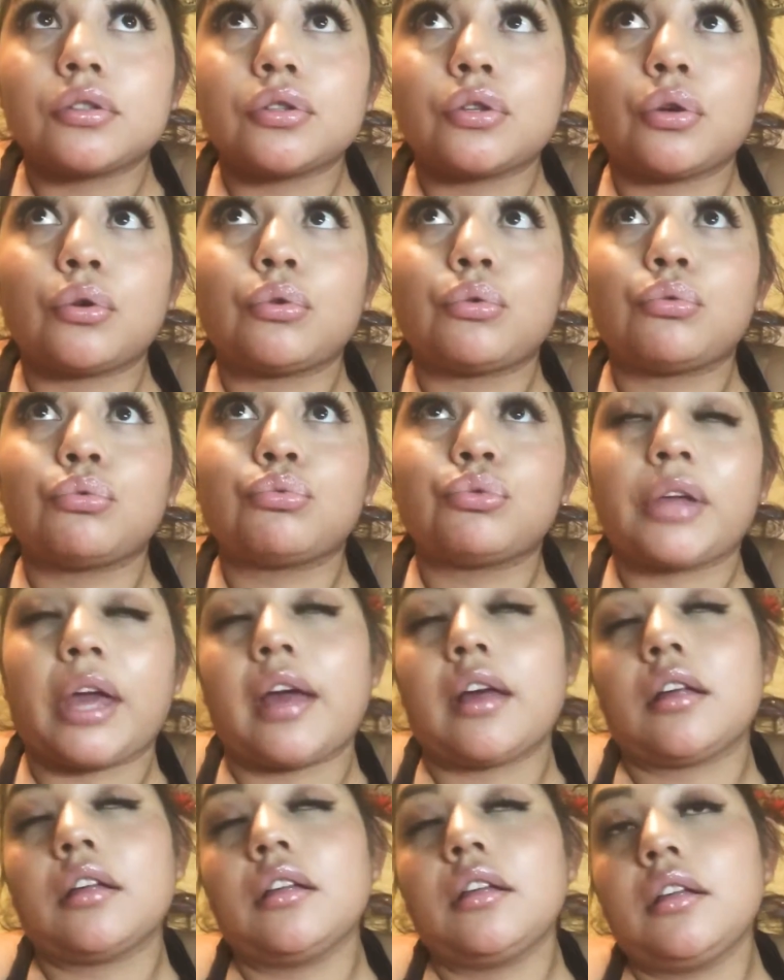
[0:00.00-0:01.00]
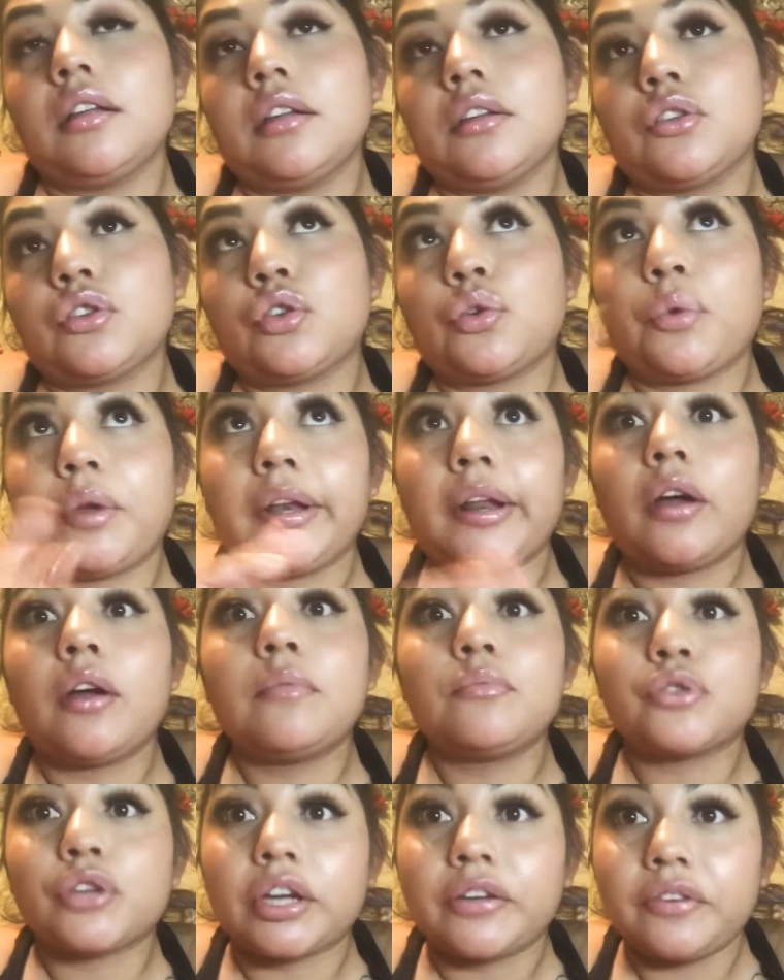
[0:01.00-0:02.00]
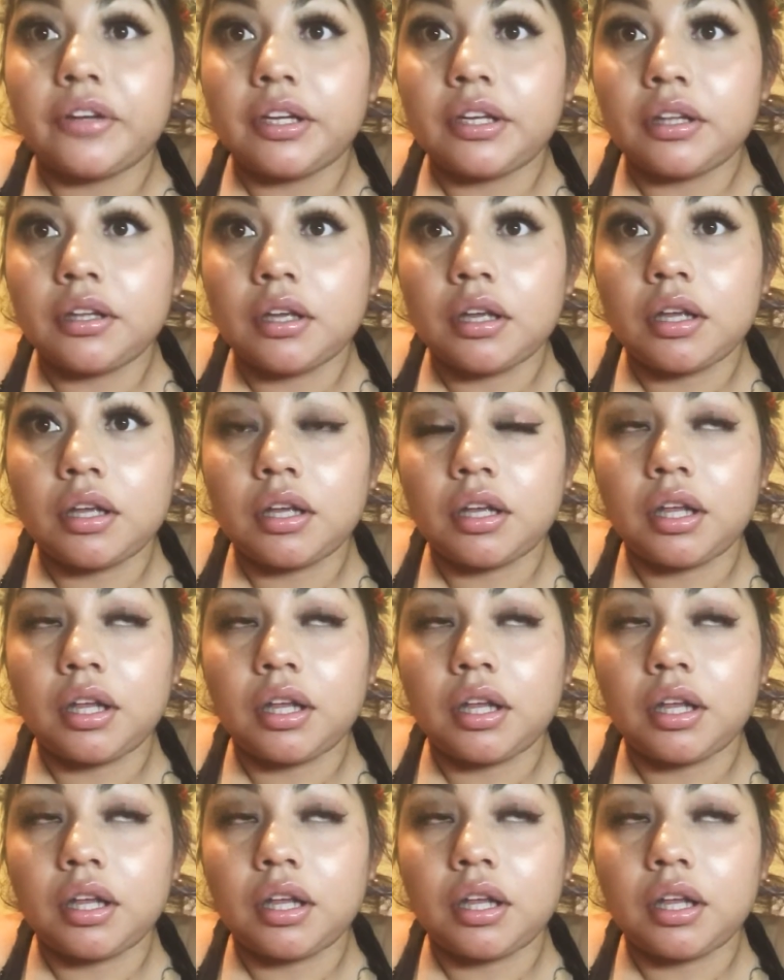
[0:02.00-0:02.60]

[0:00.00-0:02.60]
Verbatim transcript: so yeah, so right now I'm driving